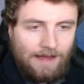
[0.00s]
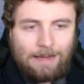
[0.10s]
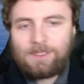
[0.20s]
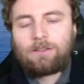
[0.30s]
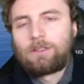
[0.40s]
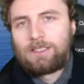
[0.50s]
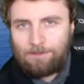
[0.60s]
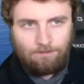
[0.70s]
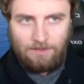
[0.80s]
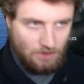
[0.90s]
Absolutely,
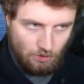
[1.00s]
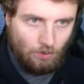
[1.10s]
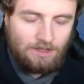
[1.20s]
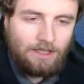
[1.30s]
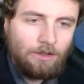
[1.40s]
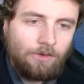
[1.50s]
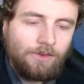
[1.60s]
it's totally a nerf.